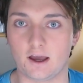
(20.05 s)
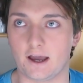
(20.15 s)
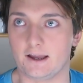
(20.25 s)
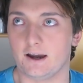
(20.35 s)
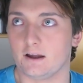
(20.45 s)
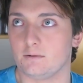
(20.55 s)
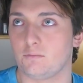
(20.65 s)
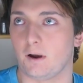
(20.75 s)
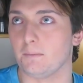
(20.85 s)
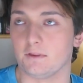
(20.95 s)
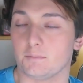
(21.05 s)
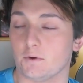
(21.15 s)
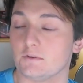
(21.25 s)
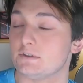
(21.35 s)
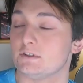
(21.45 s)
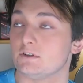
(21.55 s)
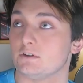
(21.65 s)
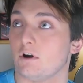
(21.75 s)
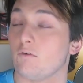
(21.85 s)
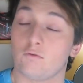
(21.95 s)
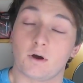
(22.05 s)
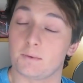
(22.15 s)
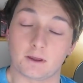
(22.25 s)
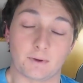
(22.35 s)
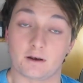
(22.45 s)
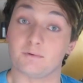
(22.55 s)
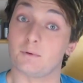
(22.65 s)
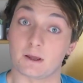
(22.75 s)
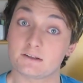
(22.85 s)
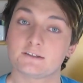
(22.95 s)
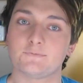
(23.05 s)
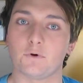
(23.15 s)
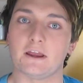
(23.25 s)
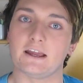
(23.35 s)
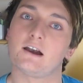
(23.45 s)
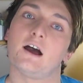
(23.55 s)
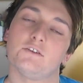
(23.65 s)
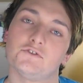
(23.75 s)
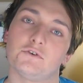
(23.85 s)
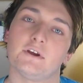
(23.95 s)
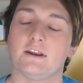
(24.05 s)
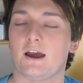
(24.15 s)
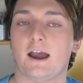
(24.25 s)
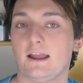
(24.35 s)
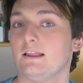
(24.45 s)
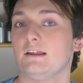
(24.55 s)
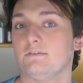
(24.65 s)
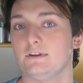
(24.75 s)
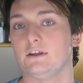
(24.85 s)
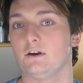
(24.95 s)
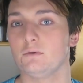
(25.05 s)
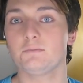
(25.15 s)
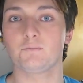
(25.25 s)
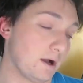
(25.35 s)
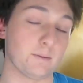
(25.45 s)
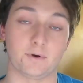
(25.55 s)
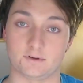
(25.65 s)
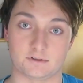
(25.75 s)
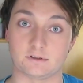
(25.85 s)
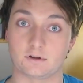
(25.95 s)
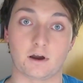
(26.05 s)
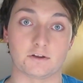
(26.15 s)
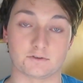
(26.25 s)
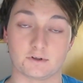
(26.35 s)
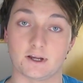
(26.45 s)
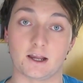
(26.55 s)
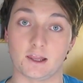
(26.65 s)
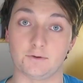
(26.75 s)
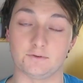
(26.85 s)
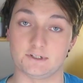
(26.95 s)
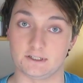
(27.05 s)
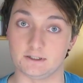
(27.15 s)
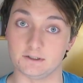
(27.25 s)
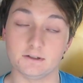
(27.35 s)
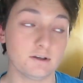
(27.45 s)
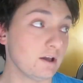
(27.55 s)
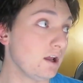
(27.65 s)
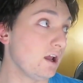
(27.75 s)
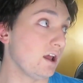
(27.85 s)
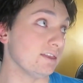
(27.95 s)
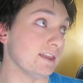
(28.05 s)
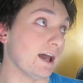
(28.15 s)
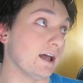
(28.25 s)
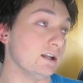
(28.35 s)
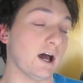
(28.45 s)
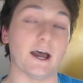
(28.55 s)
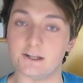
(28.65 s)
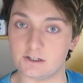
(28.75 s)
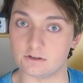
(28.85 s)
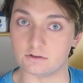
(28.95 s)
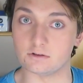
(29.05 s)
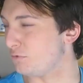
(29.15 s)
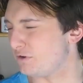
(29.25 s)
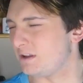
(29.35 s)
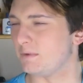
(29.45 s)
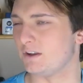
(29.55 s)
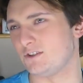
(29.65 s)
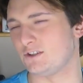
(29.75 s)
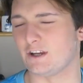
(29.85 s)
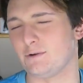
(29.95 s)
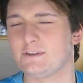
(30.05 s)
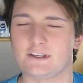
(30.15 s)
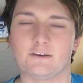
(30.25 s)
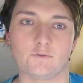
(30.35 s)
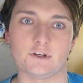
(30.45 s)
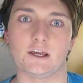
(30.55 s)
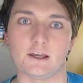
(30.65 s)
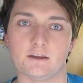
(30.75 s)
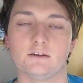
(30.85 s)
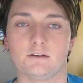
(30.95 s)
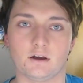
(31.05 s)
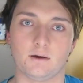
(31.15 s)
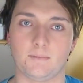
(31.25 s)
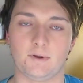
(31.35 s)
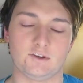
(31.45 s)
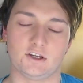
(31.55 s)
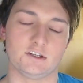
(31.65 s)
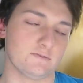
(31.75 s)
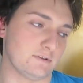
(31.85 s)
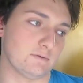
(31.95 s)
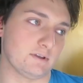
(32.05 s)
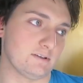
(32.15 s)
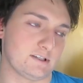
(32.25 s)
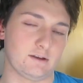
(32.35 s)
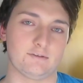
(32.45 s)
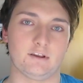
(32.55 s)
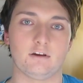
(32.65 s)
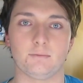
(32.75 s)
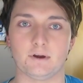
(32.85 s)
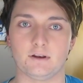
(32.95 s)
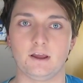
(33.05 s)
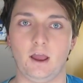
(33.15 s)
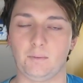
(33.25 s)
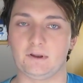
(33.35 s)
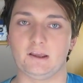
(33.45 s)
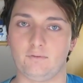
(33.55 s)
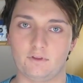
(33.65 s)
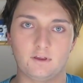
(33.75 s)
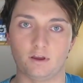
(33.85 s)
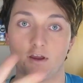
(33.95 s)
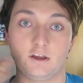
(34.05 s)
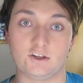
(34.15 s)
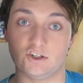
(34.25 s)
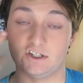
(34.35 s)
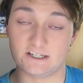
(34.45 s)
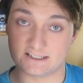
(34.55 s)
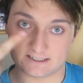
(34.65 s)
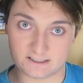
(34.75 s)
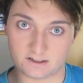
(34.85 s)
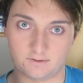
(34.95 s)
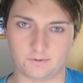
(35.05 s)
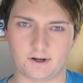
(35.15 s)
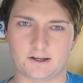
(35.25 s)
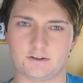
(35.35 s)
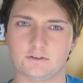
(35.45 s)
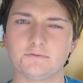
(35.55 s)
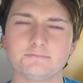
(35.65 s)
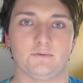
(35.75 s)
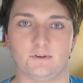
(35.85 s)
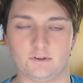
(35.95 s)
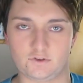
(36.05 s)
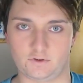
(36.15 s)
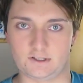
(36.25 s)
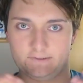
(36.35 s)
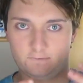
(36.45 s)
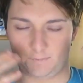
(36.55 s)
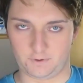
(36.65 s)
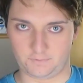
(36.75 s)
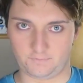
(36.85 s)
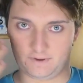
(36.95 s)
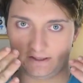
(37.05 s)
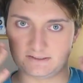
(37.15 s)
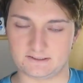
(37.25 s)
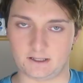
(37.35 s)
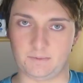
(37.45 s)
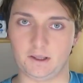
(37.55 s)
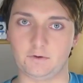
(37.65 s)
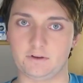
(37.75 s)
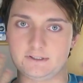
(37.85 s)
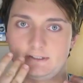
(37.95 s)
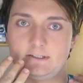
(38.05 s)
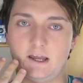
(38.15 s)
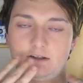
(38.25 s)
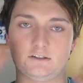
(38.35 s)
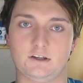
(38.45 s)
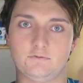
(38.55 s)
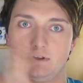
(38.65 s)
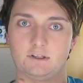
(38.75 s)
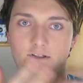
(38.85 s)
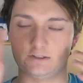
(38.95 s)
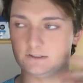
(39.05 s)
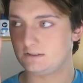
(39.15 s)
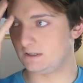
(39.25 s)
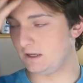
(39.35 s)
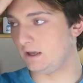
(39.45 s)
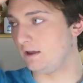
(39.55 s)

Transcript: I got probably the most overwhelming amount of requests for a contour and highlight video, my personal contour and highlight routine that I do pretty much, I would say, every day. I might change a few things here and there, but I'm going to give you the gist of what I do to really transform your face and make it really snatched and really just